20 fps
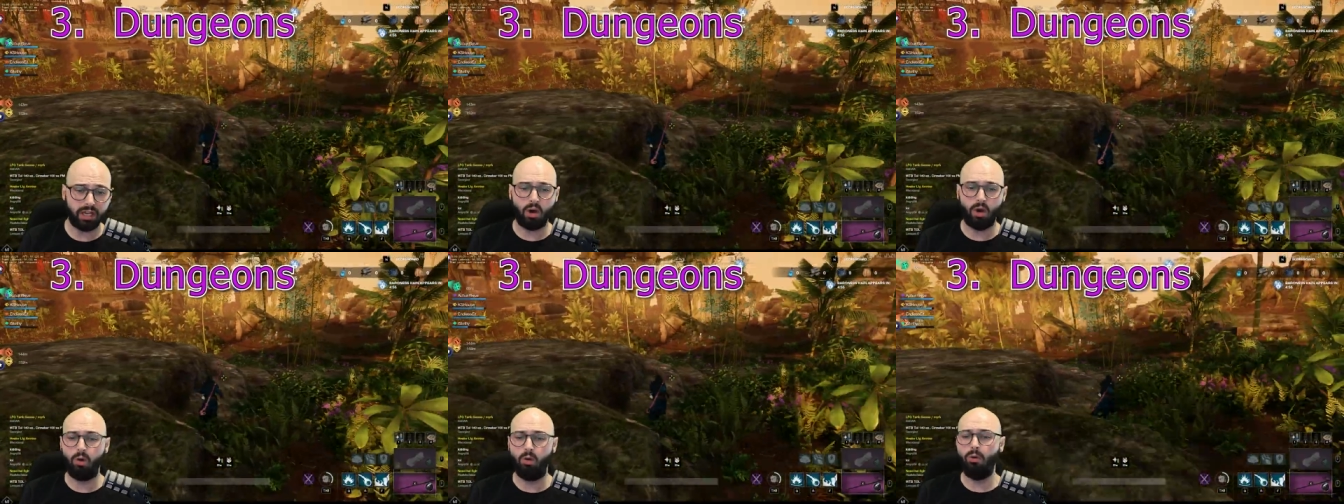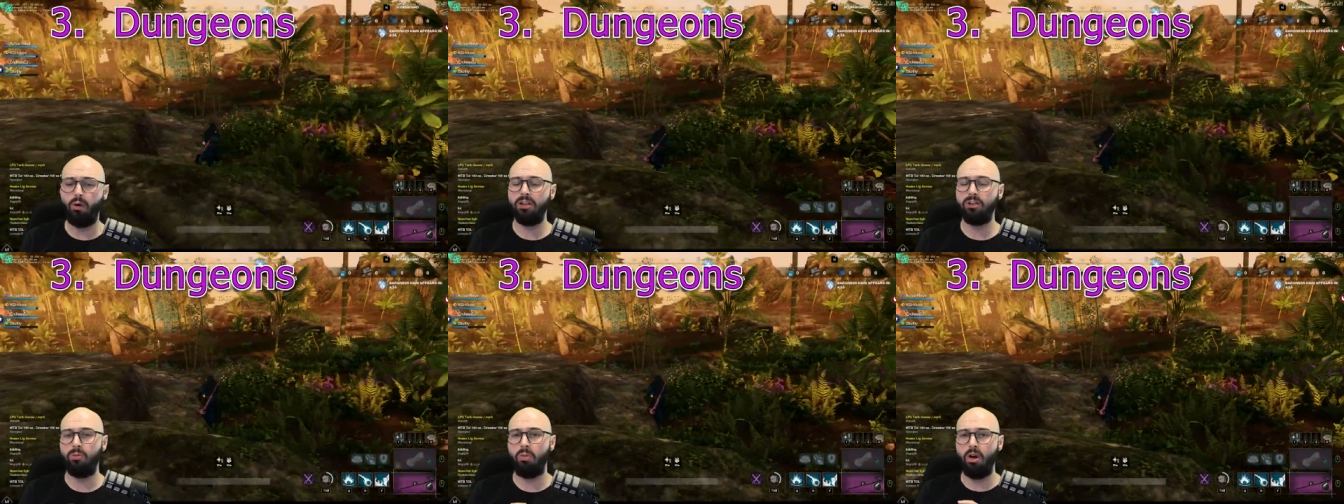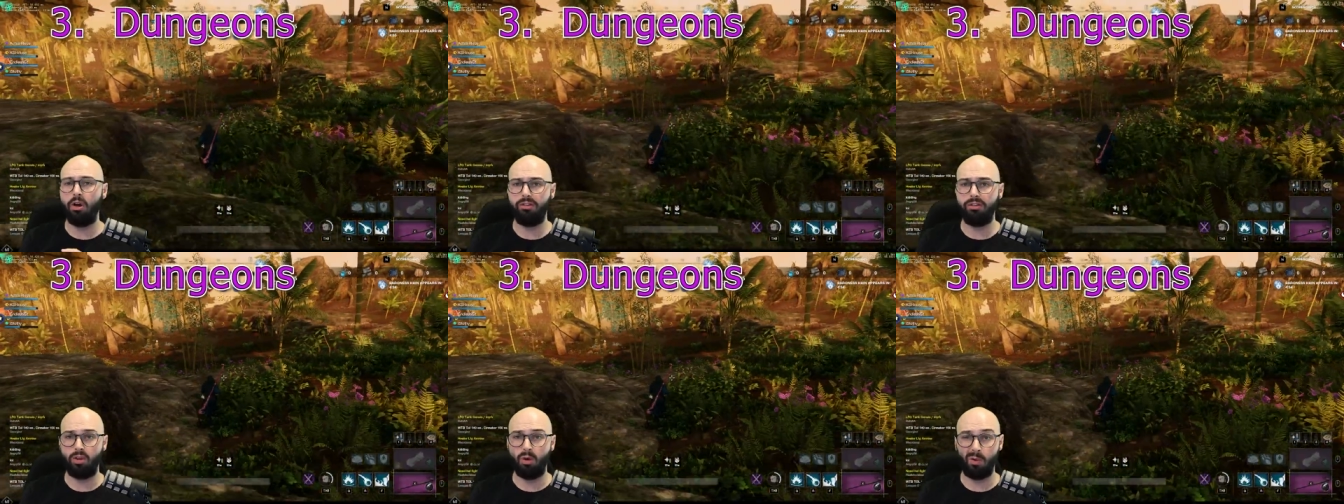always
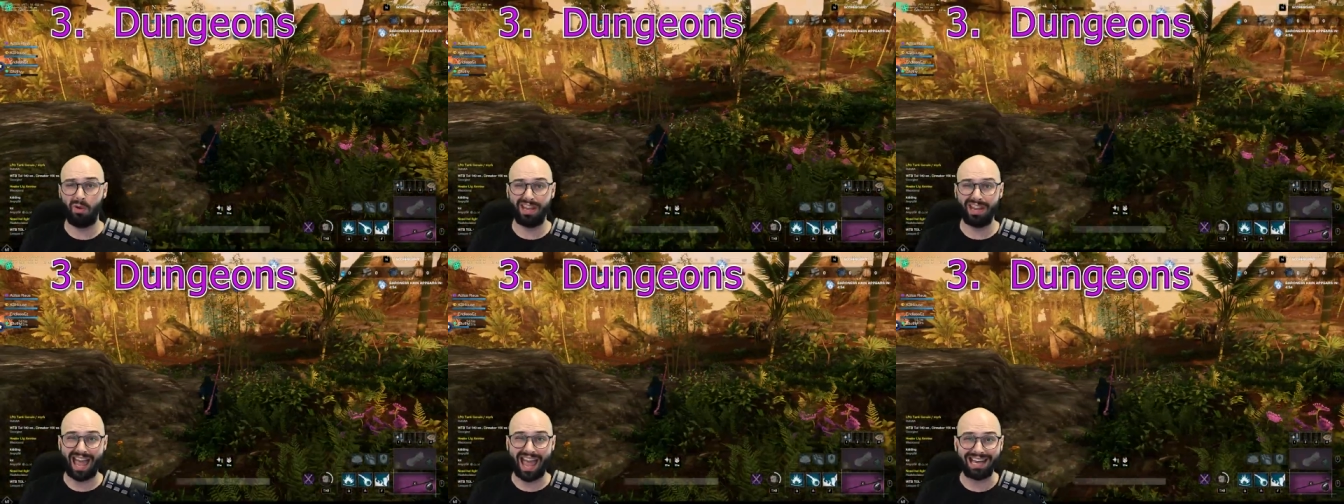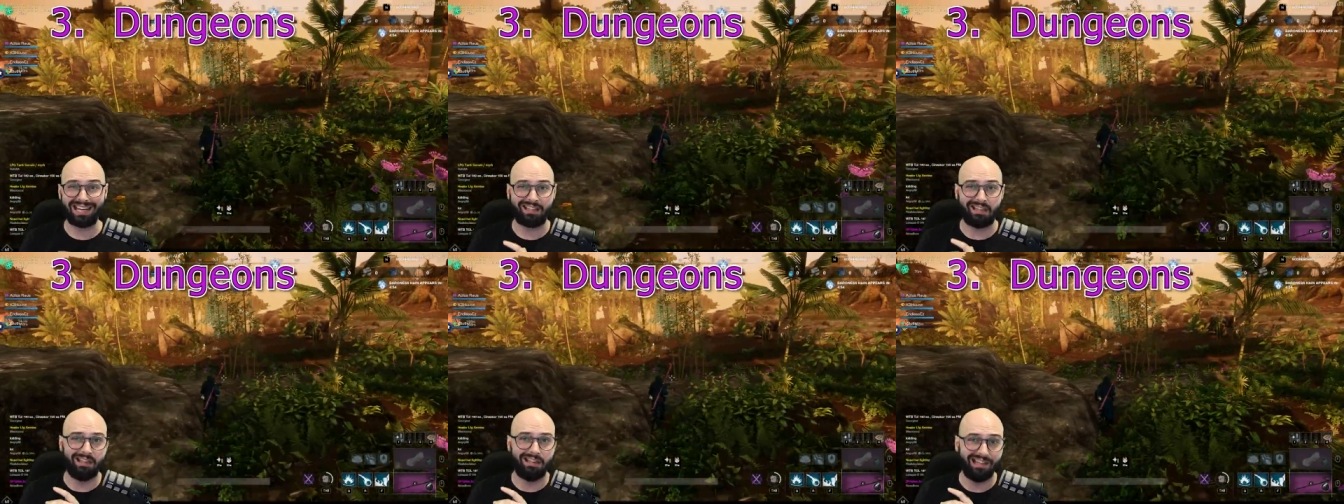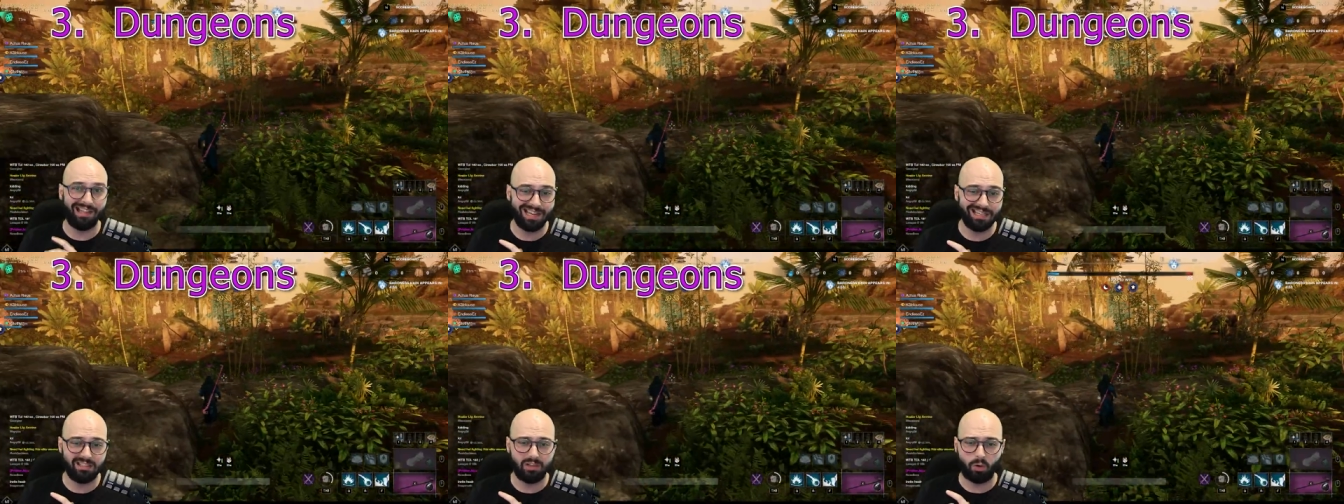worth doing at
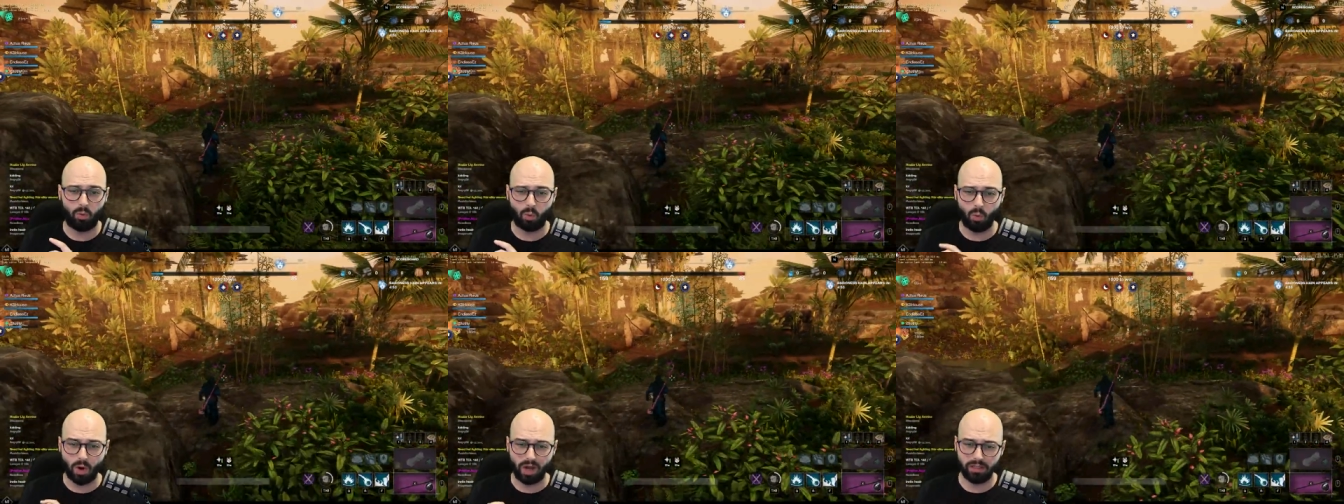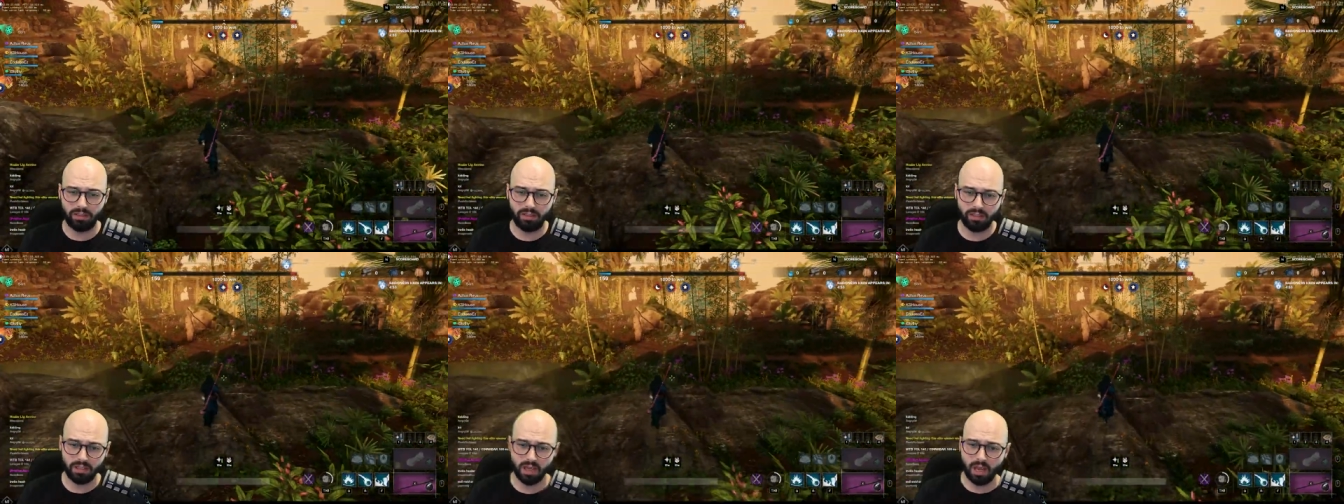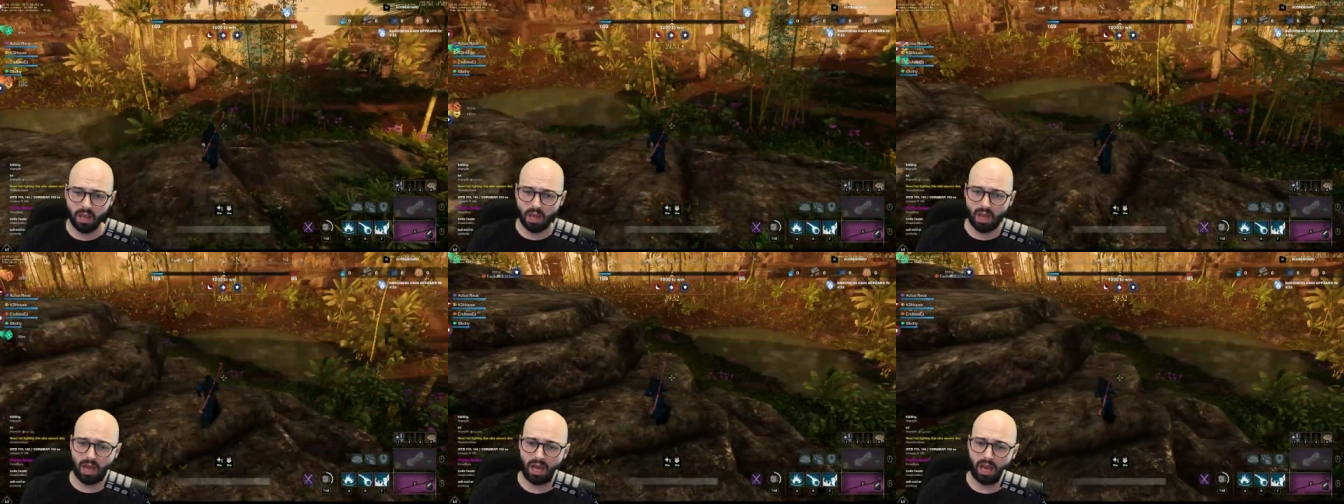least once
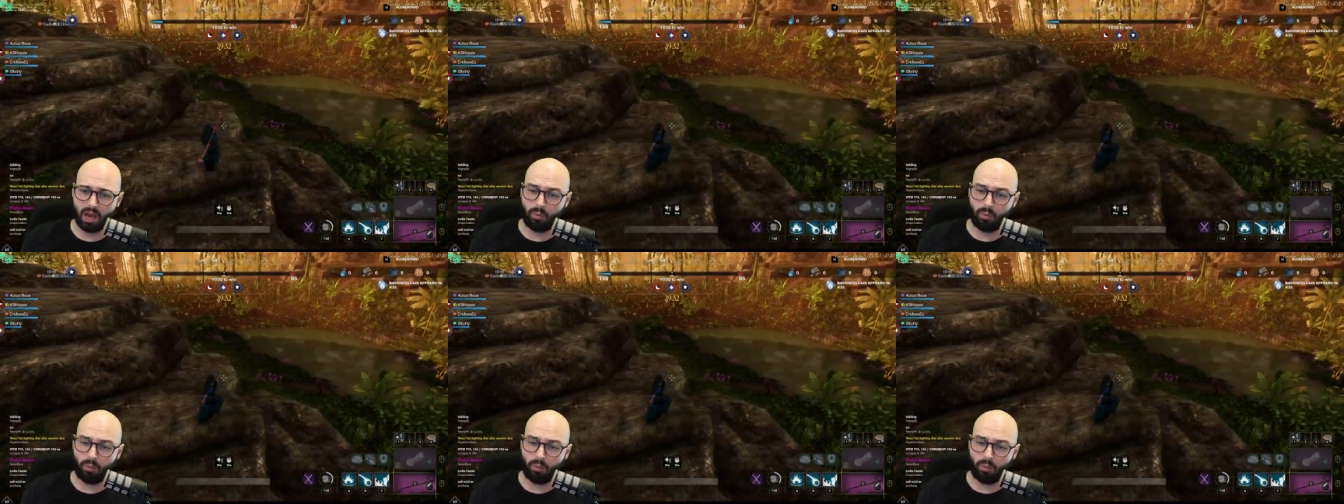uh,